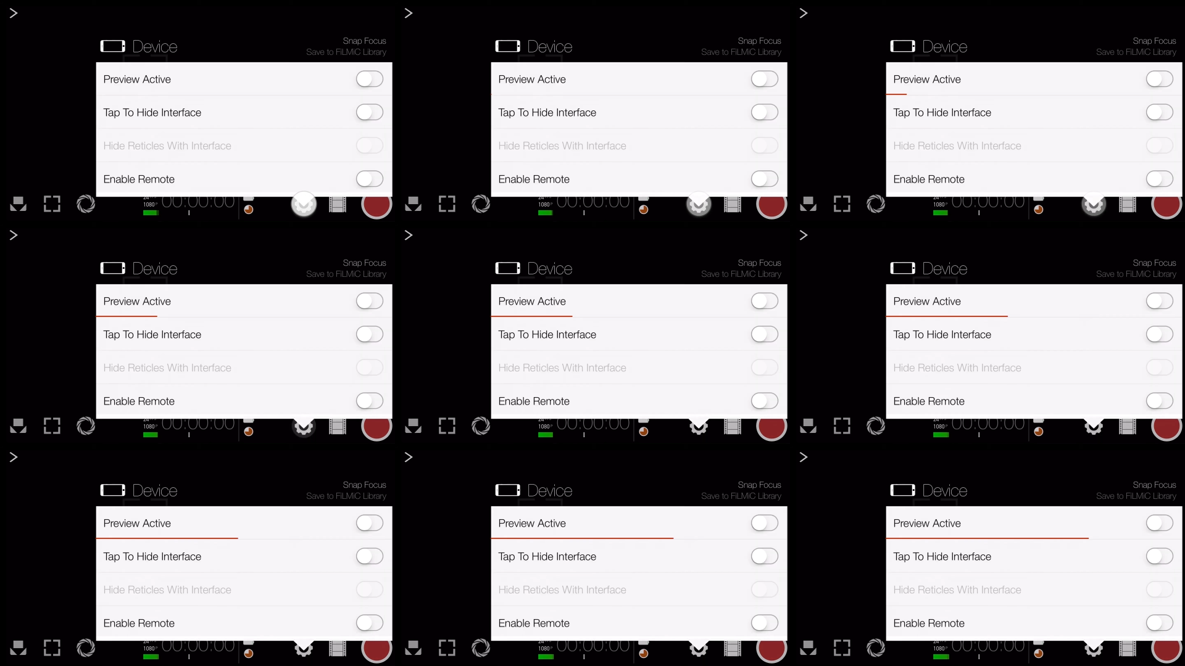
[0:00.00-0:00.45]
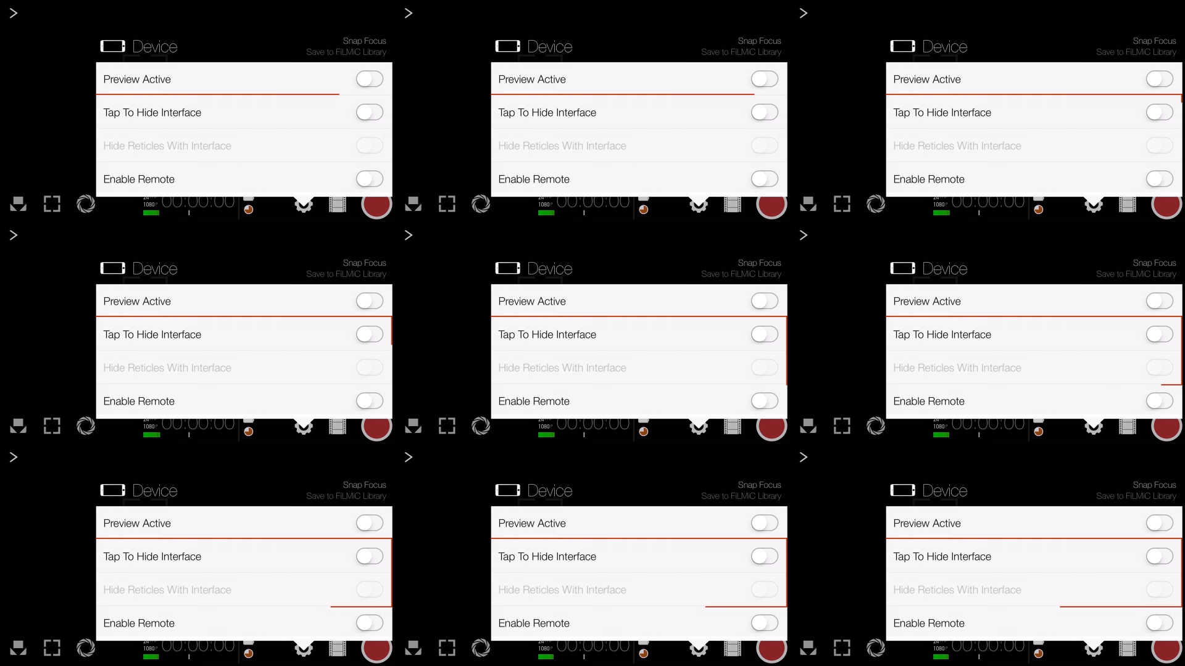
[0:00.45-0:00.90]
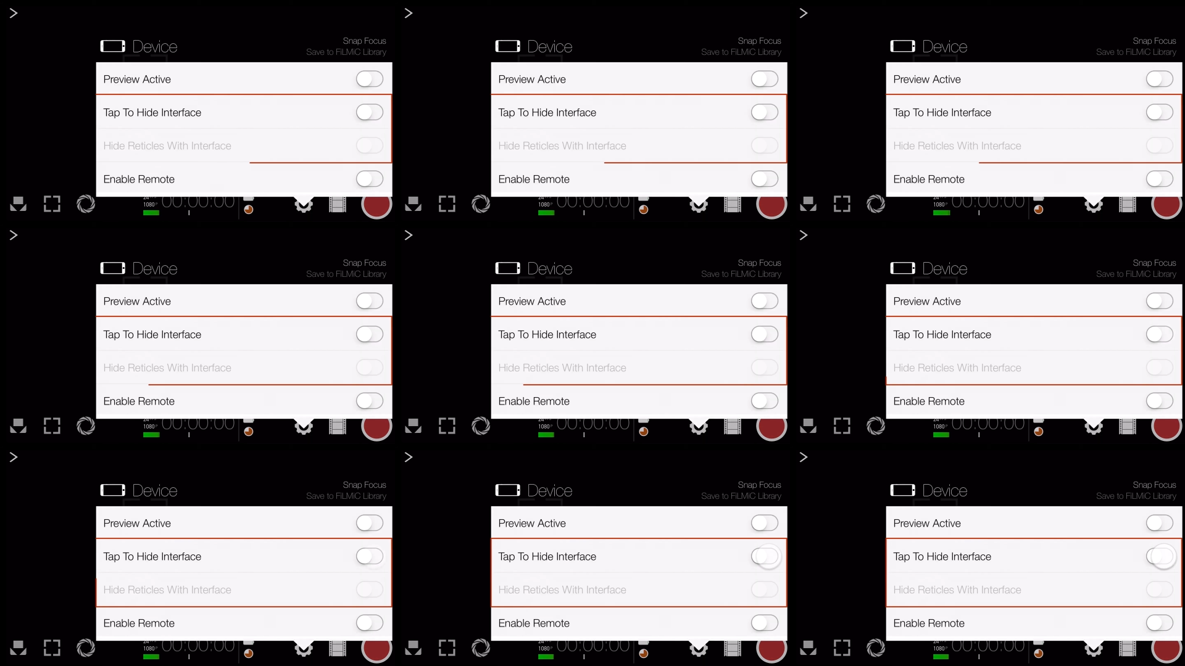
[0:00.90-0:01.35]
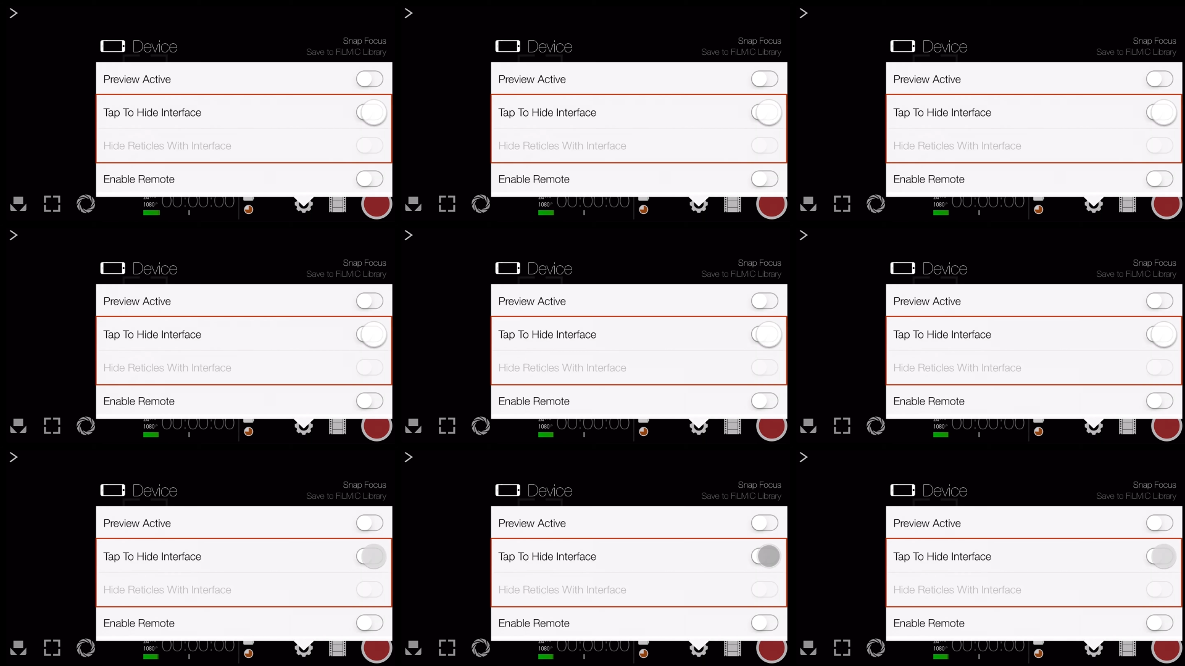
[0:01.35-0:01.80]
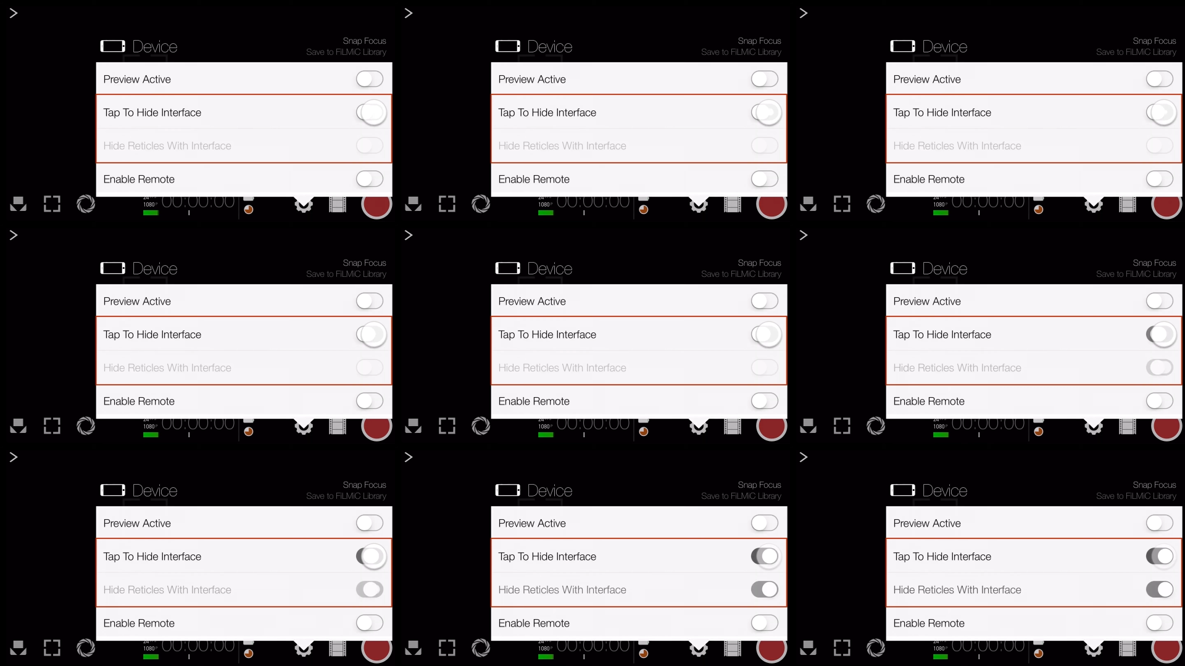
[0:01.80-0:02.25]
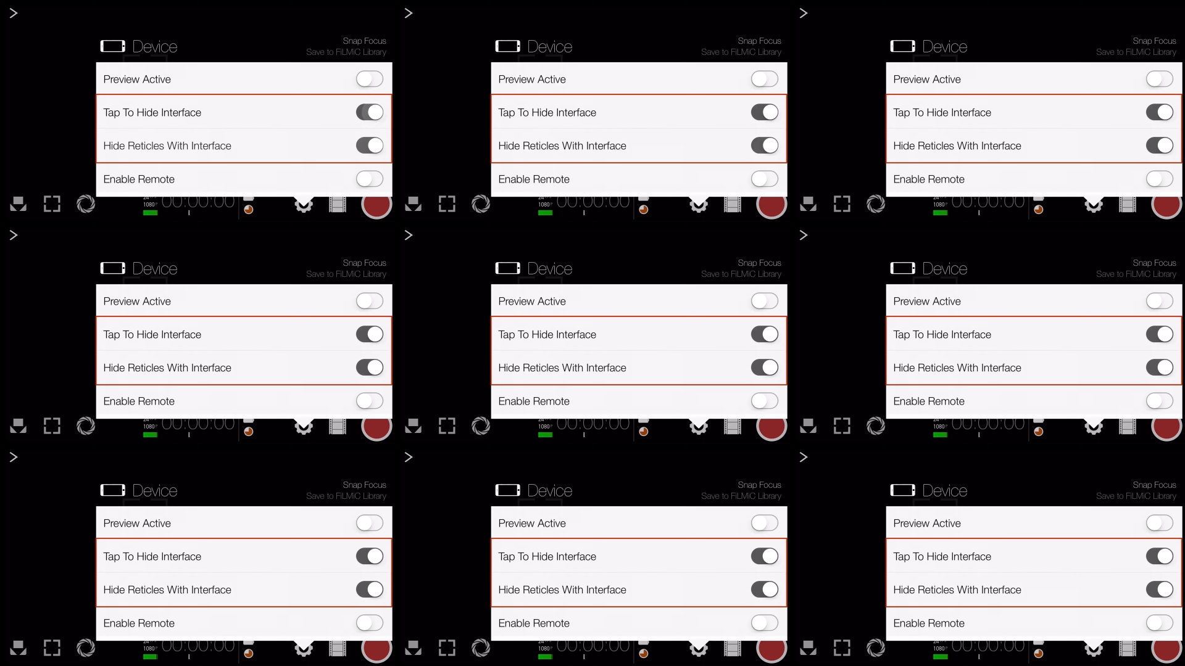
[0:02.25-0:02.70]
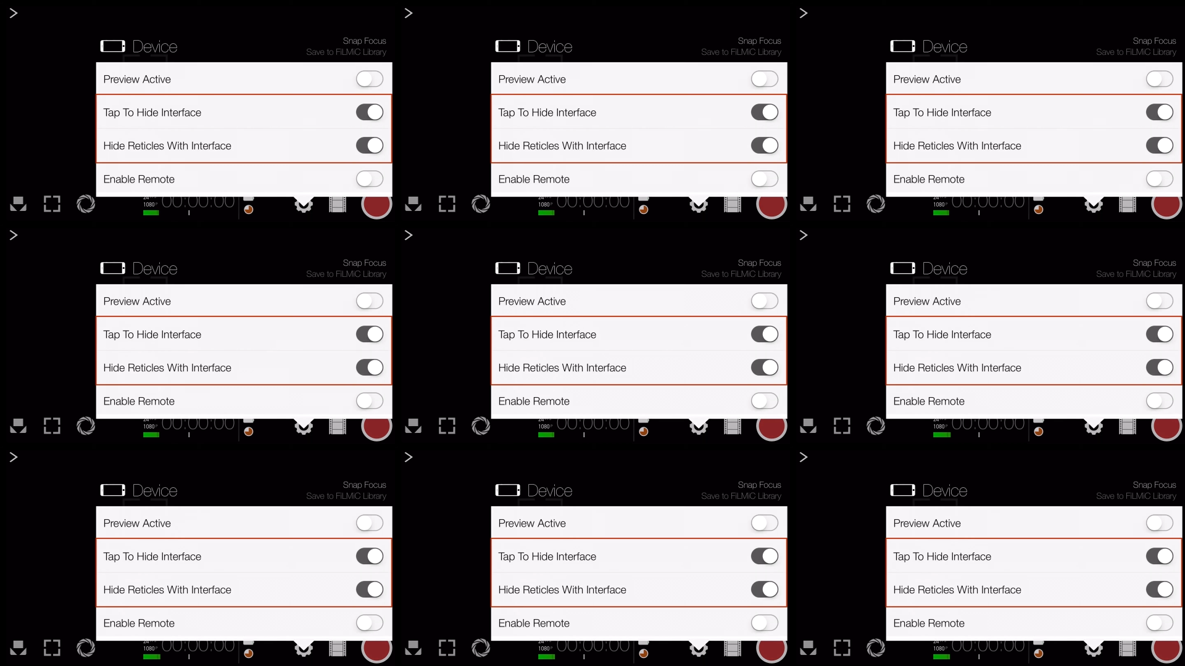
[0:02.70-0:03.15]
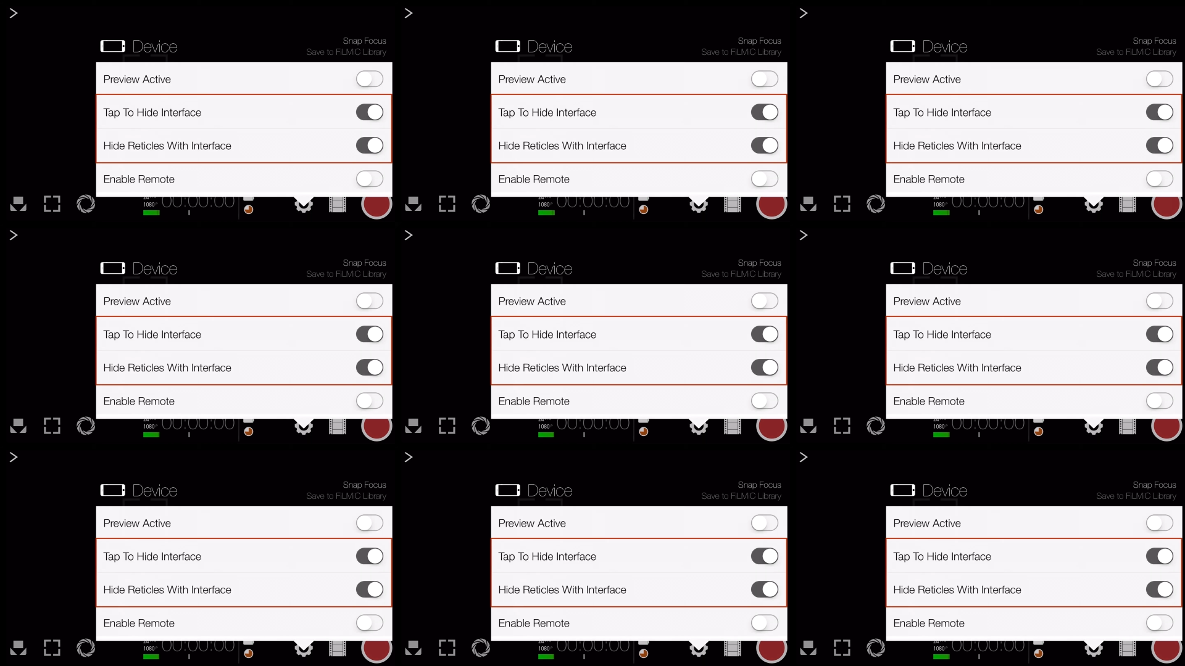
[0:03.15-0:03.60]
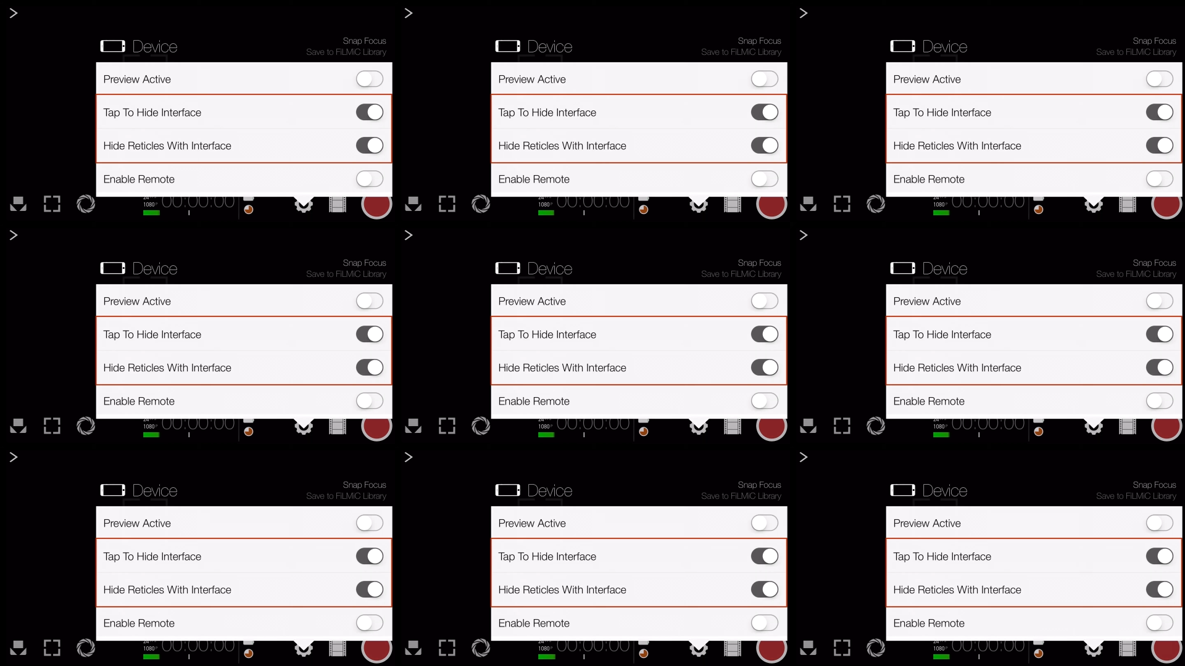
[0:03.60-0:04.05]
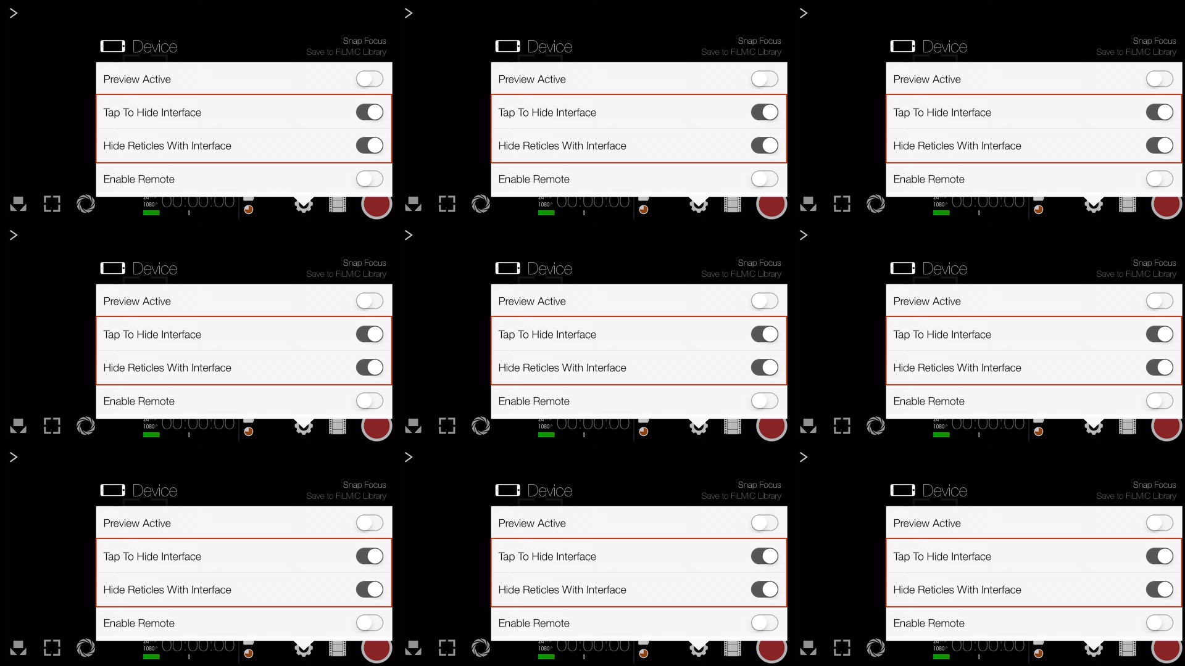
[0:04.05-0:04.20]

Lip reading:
[unreadable: no face in view]